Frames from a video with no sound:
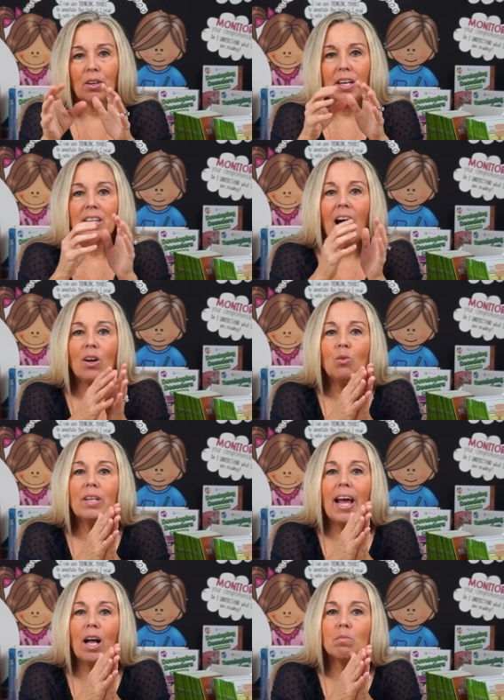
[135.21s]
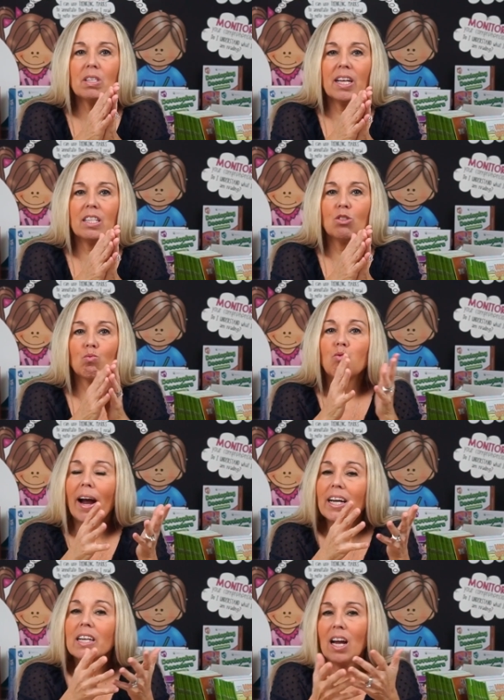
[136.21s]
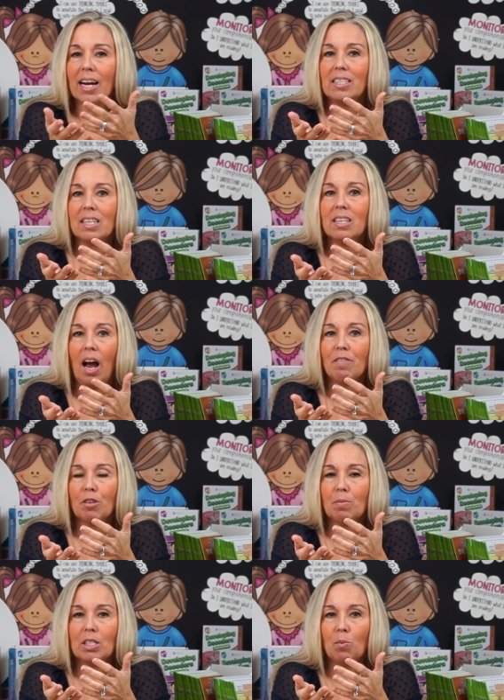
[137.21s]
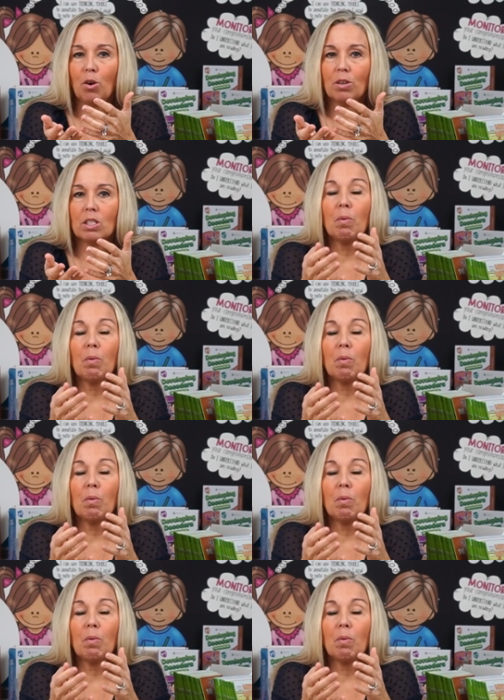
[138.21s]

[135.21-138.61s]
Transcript: It not only helps kids recognize these high-frequency words,